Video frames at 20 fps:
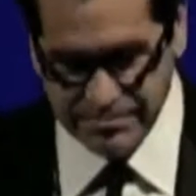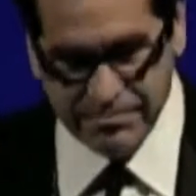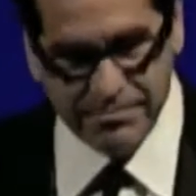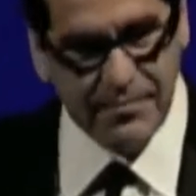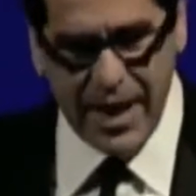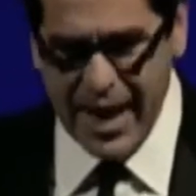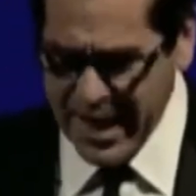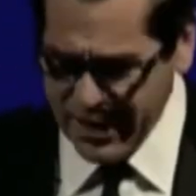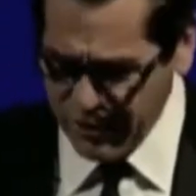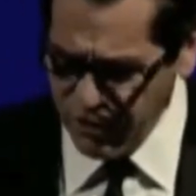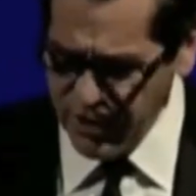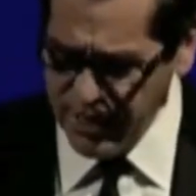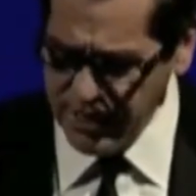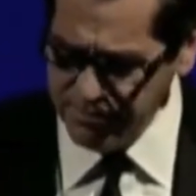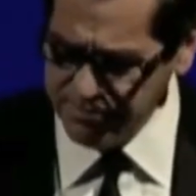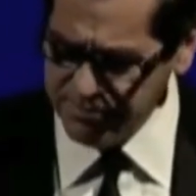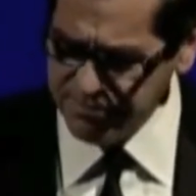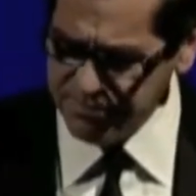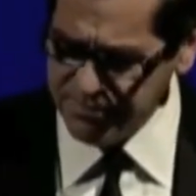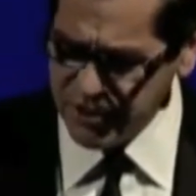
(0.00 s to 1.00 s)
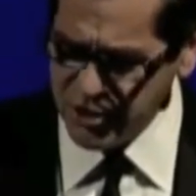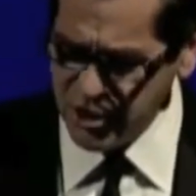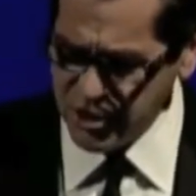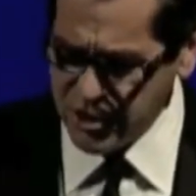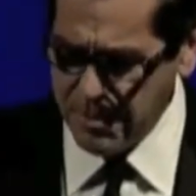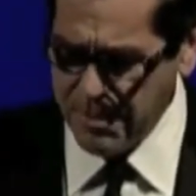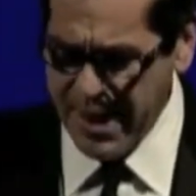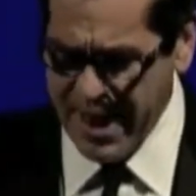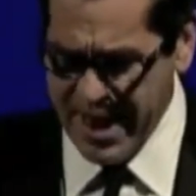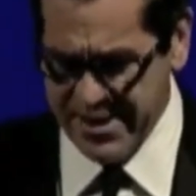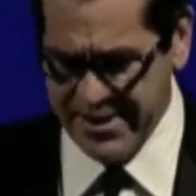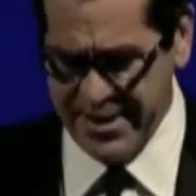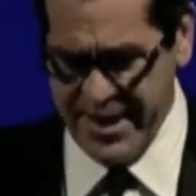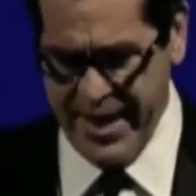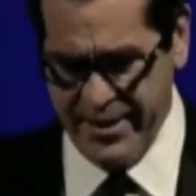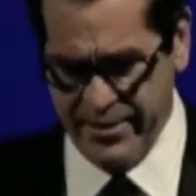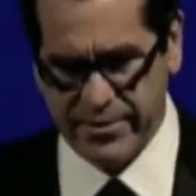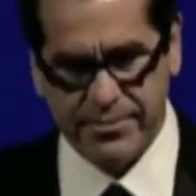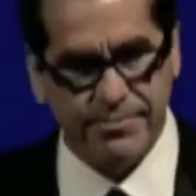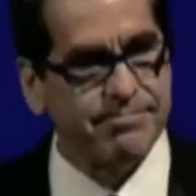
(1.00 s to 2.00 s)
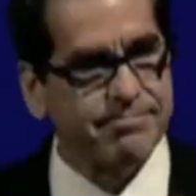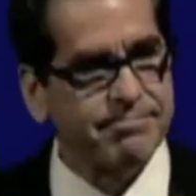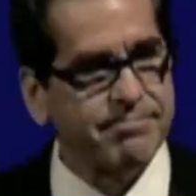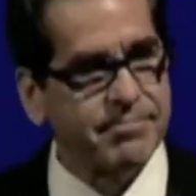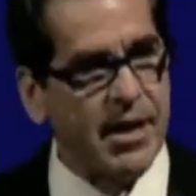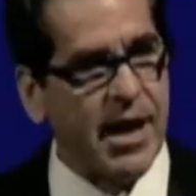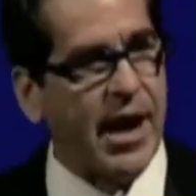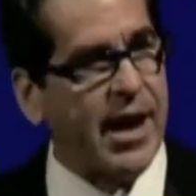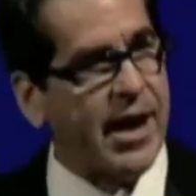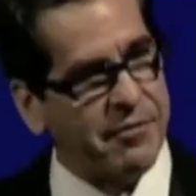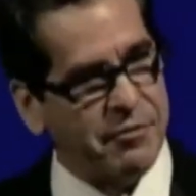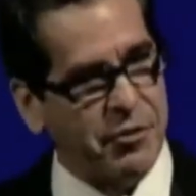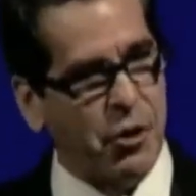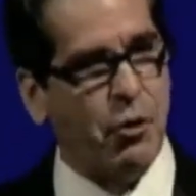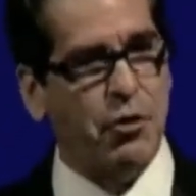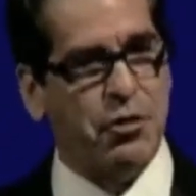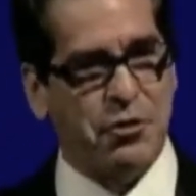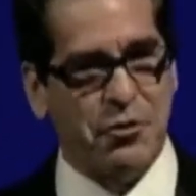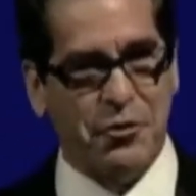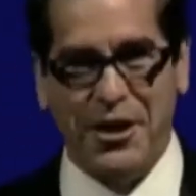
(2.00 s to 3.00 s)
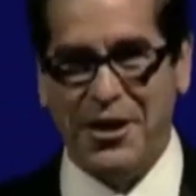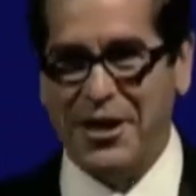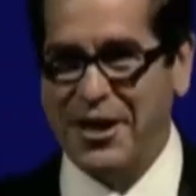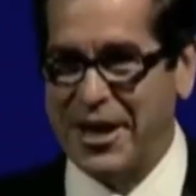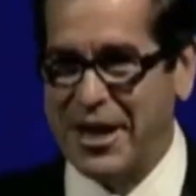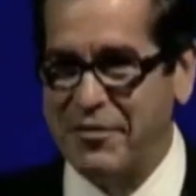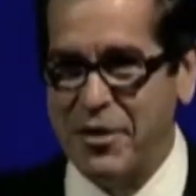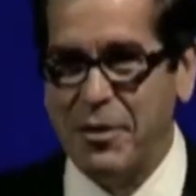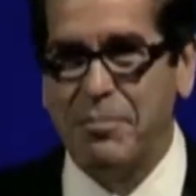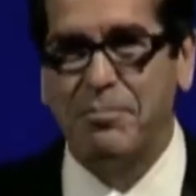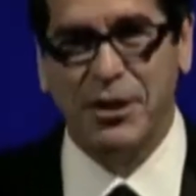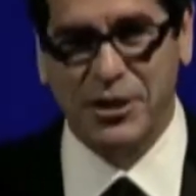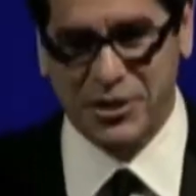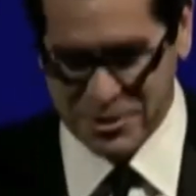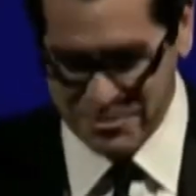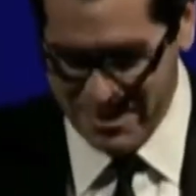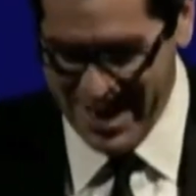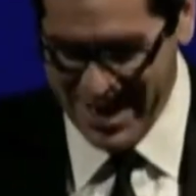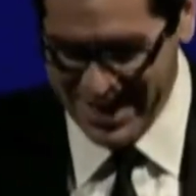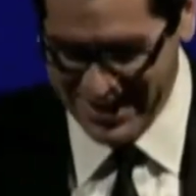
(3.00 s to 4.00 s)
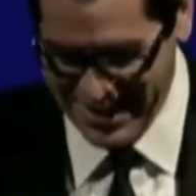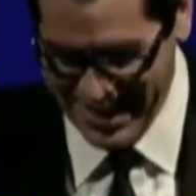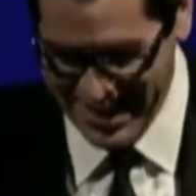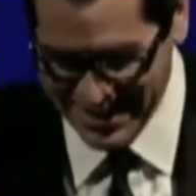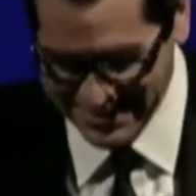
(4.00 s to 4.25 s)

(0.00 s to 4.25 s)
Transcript: Actually, this is a mandate. I have no authority to give it, but it's a mandate.